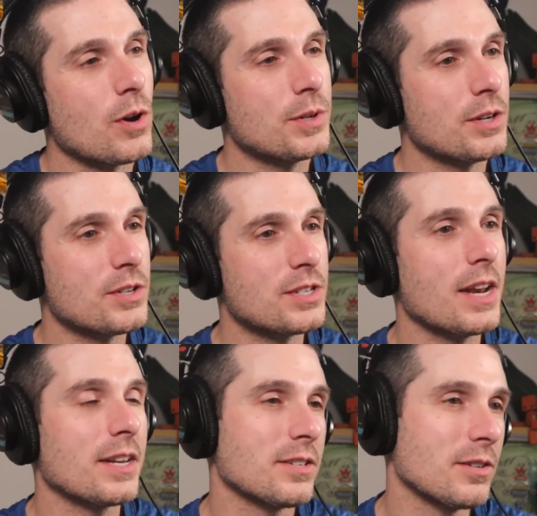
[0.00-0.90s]
into your
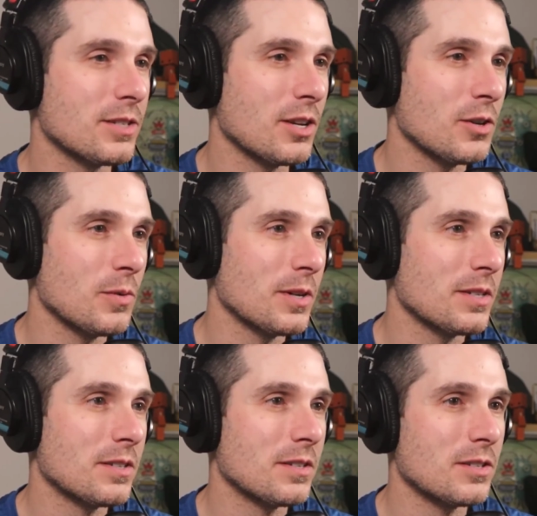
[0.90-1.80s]
settings, it'll tell you where
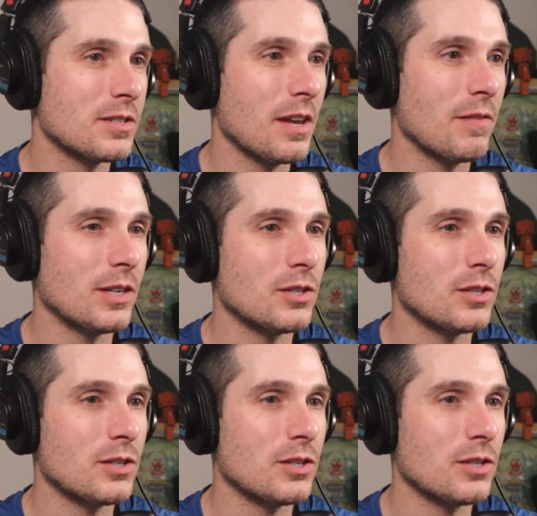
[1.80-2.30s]
it's saving to.